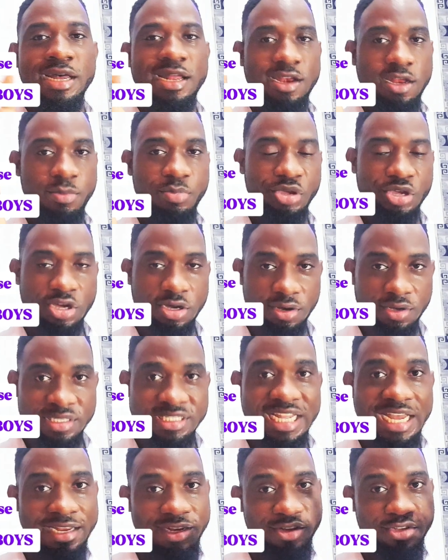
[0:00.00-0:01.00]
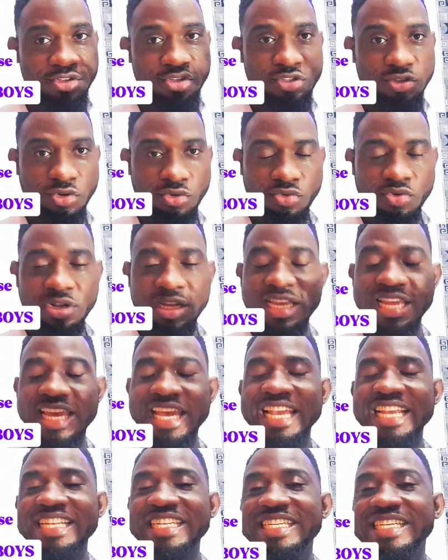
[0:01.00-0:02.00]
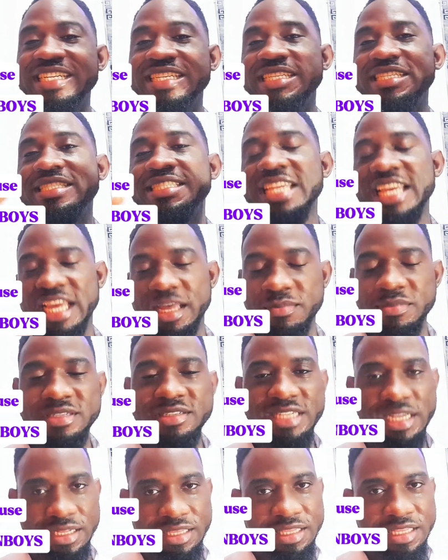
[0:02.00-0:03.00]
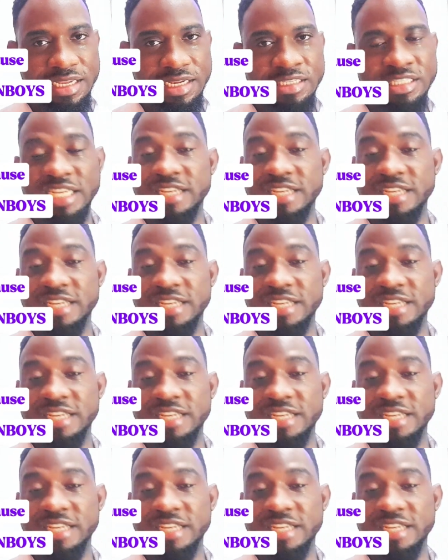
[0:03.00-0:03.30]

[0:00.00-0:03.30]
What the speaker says: the because and the so in the same sentence.